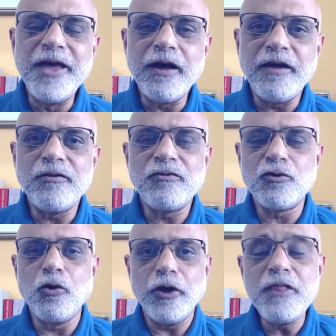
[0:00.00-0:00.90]

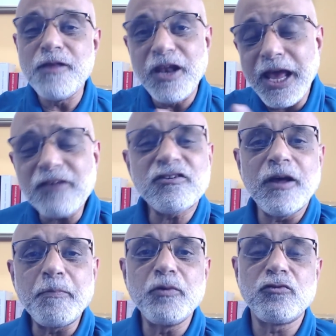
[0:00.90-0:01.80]
So in the next
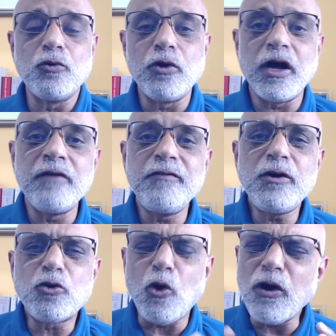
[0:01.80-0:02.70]
episode, I will
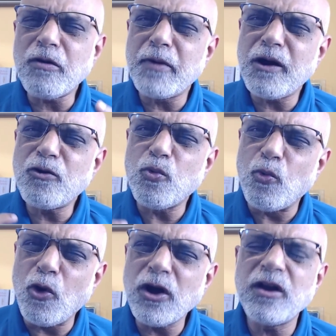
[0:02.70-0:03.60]
talk about
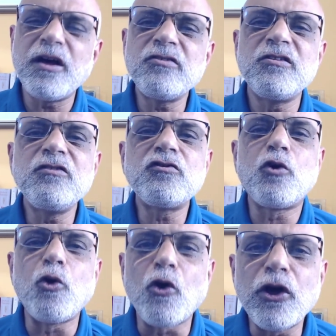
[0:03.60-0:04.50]
what does this
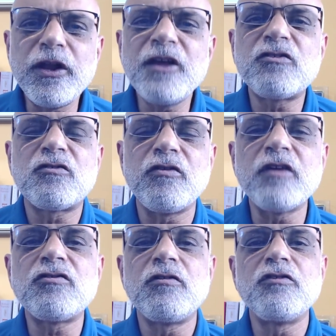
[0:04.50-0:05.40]
chronic
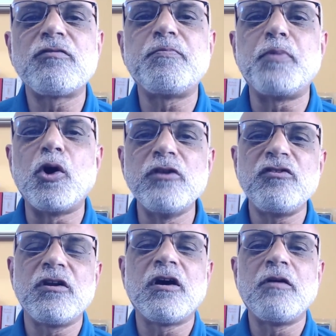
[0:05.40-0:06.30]
stress response
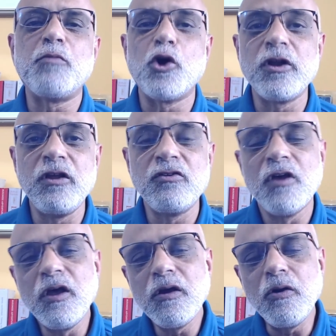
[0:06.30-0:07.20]
in our bodies
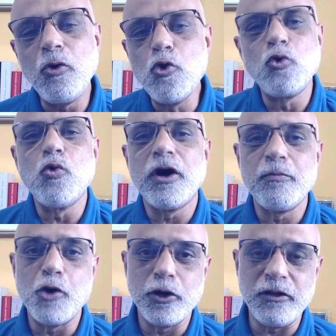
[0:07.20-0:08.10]
do to our
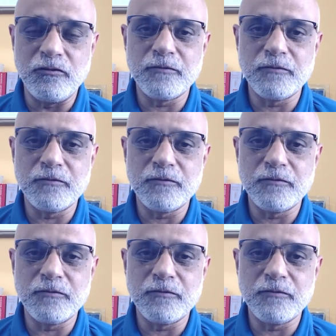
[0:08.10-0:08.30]
bodies.